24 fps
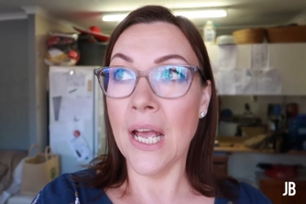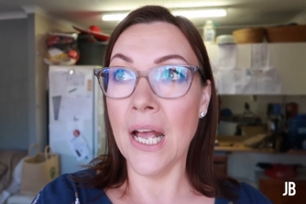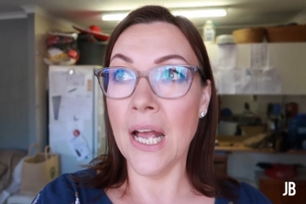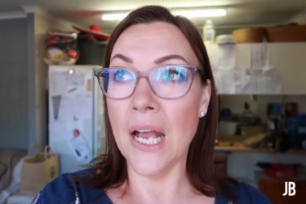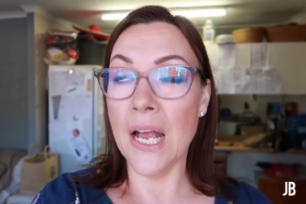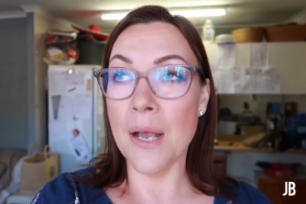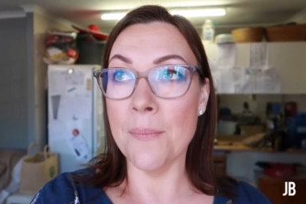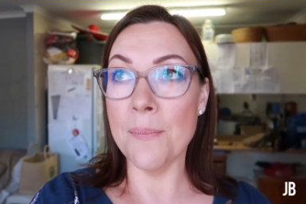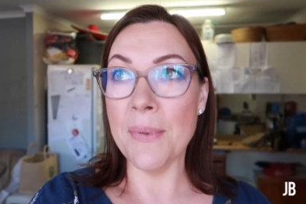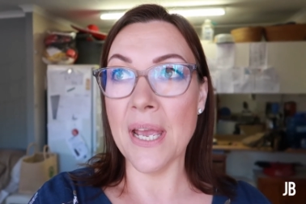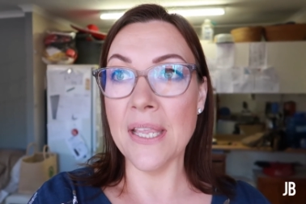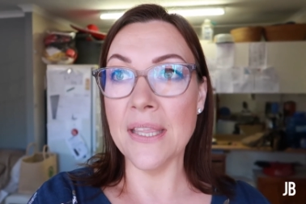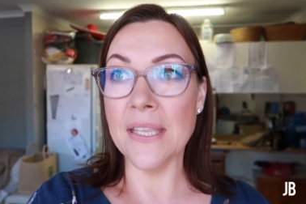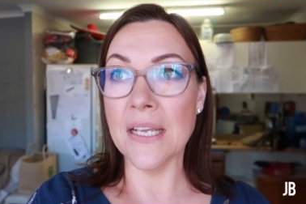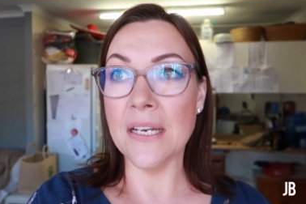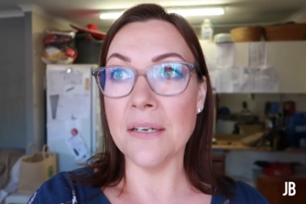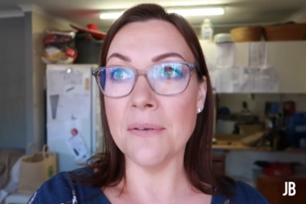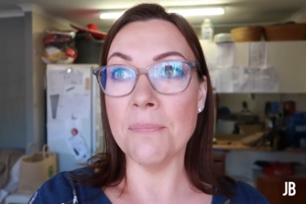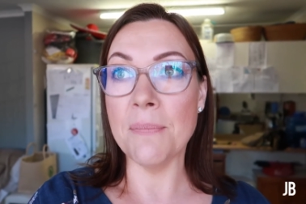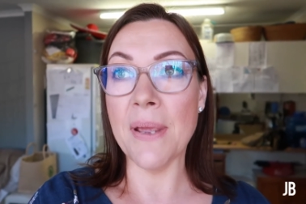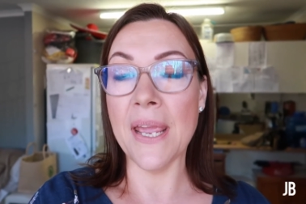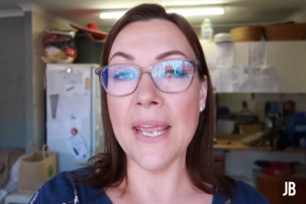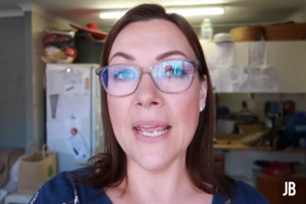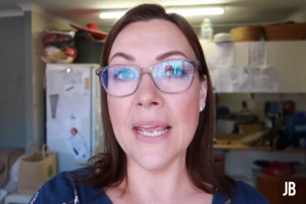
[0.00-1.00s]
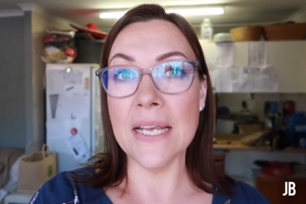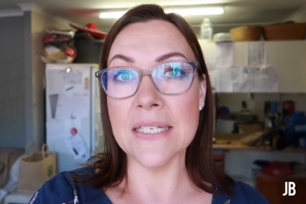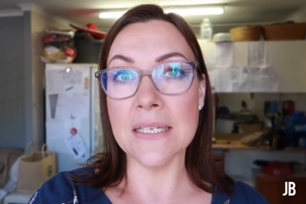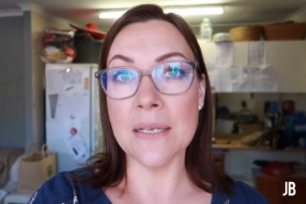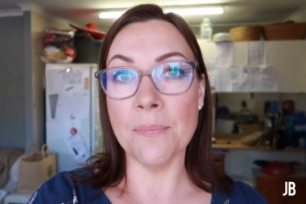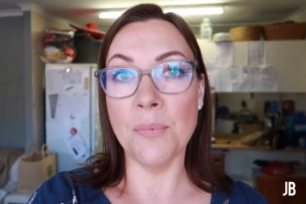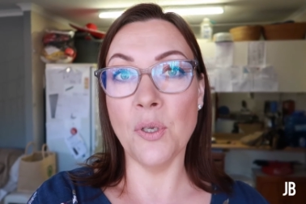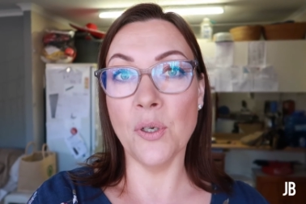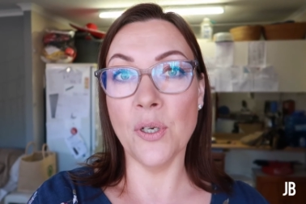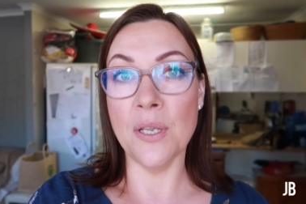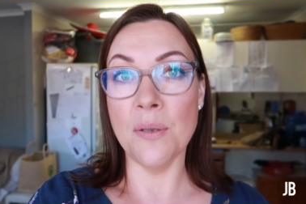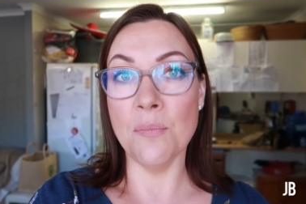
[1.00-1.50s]
Um, and that it may end
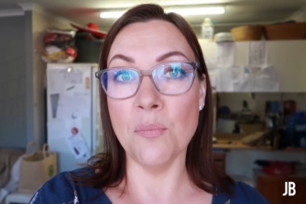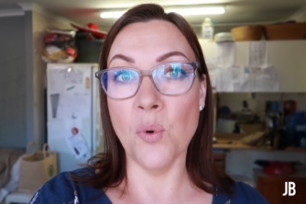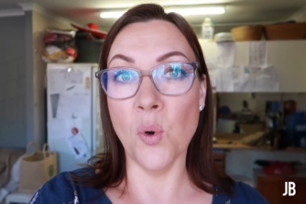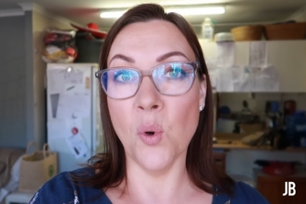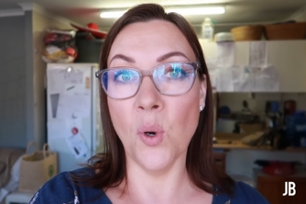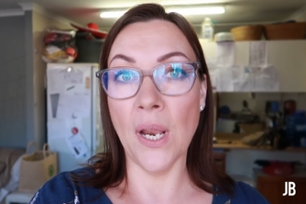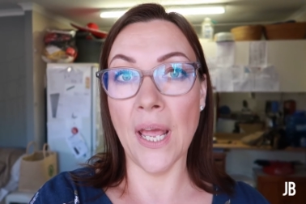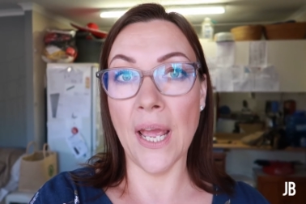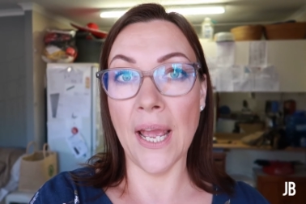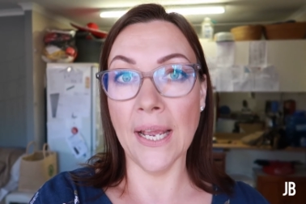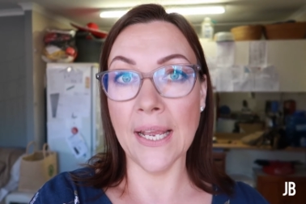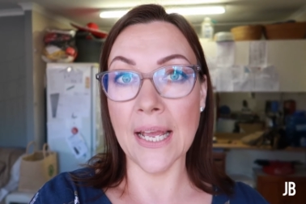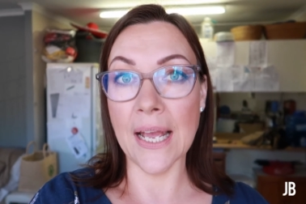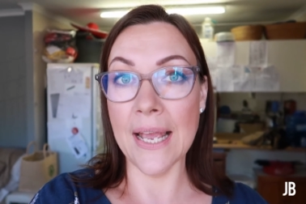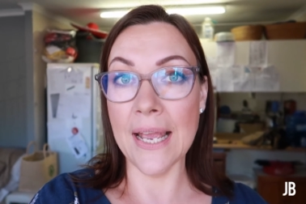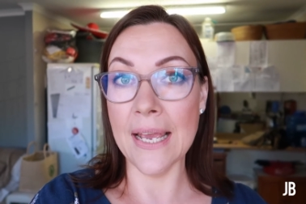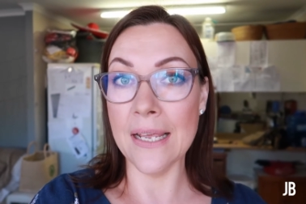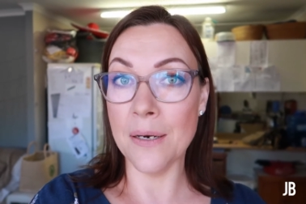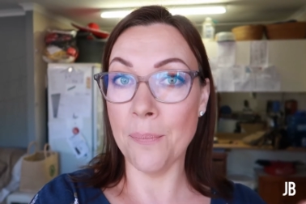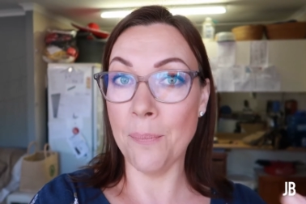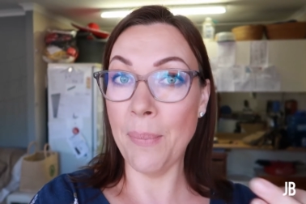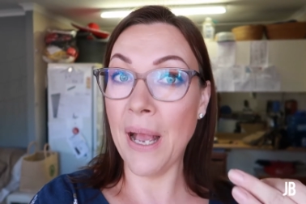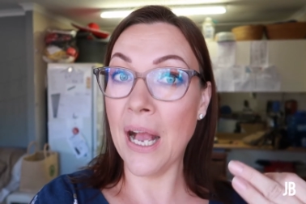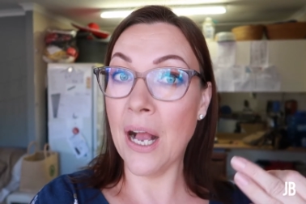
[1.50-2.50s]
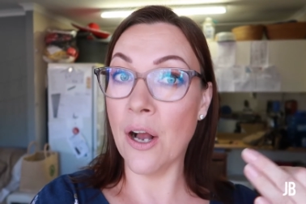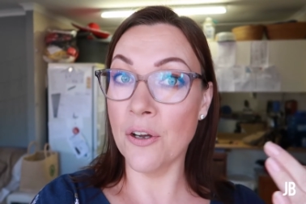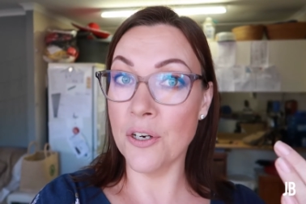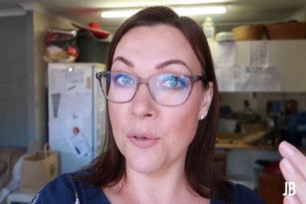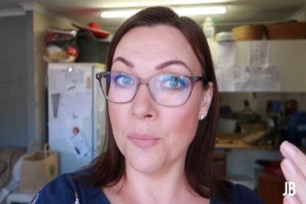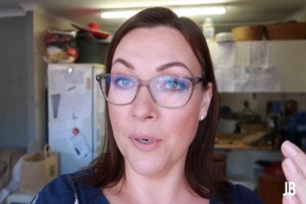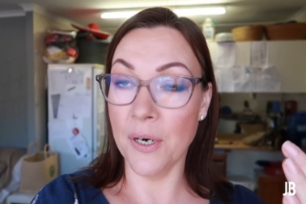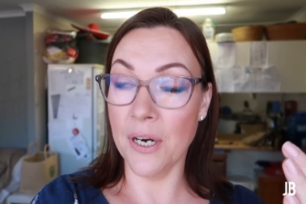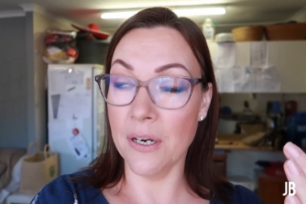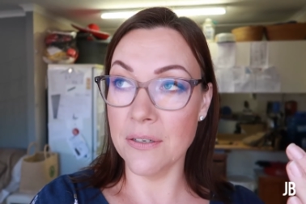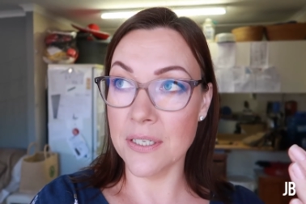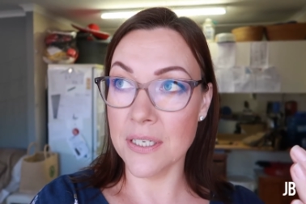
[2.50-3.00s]
up looking more like I had a powder
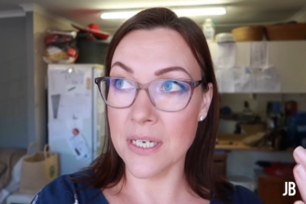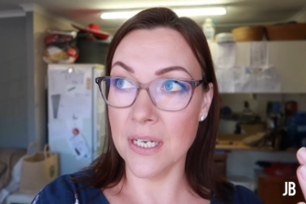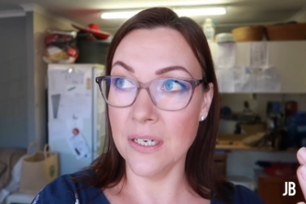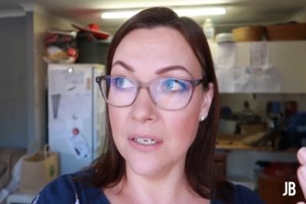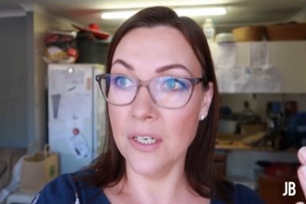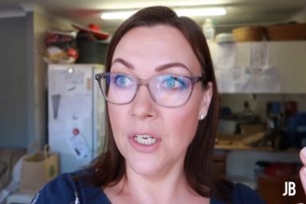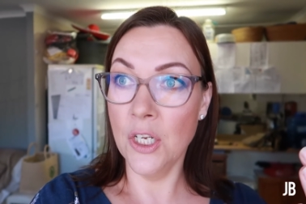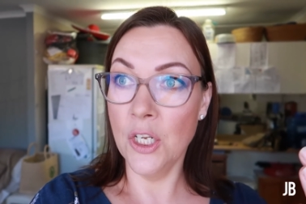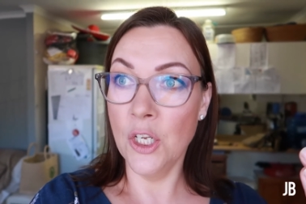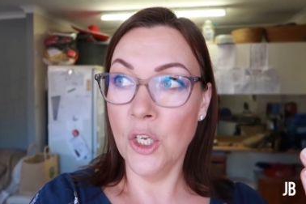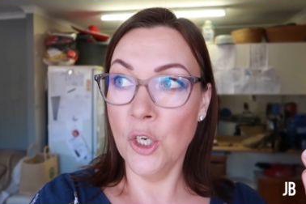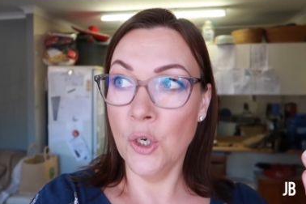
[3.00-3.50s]
brow done,